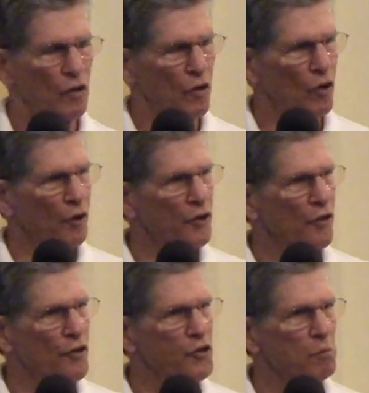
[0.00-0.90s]

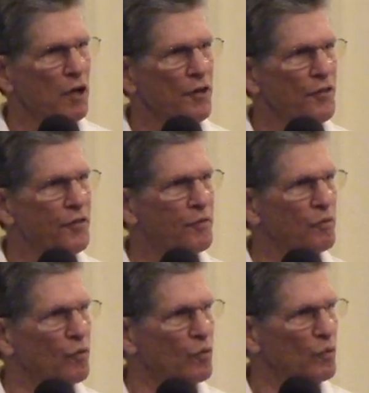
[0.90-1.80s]
earlier this month,
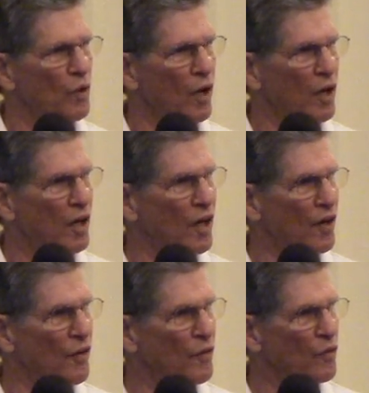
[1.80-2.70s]

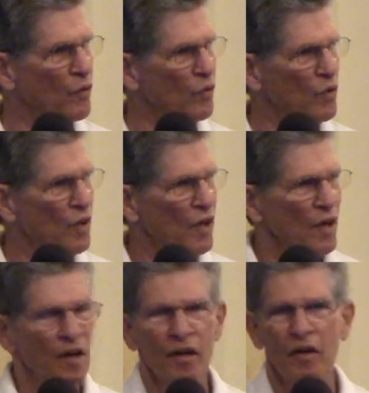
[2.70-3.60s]
I
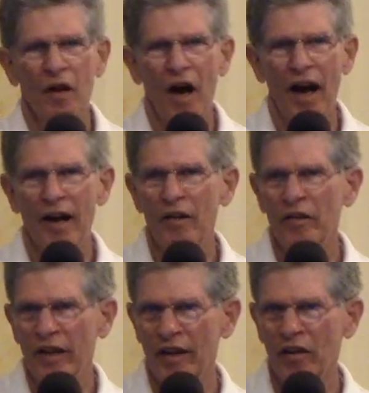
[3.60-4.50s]

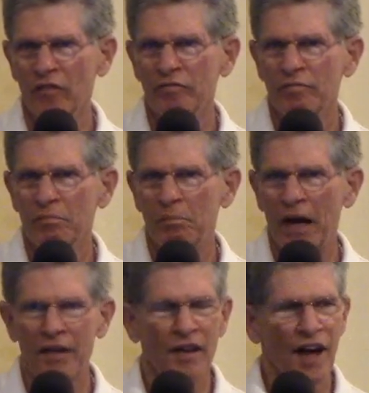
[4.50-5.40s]
and
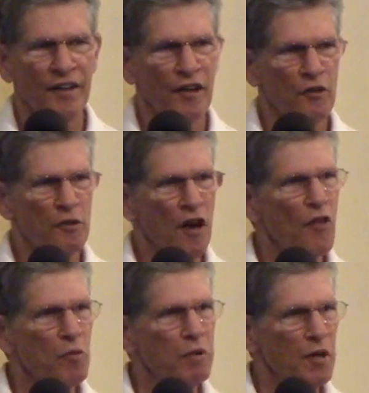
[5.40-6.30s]
about 900
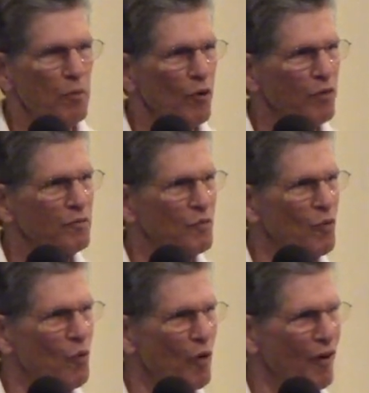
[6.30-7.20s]
other people
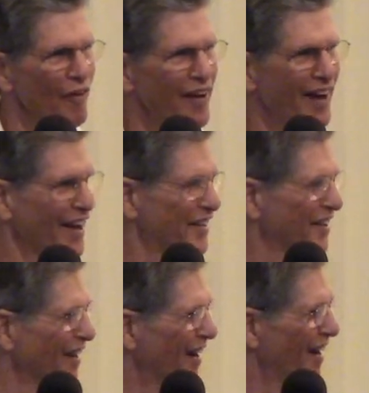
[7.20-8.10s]
were
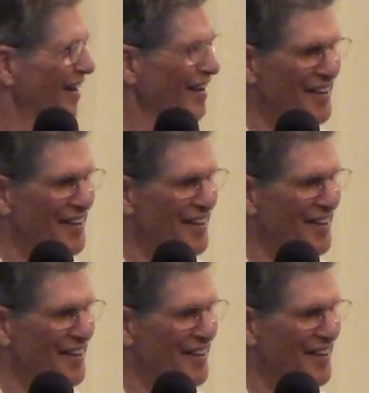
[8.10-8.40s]
at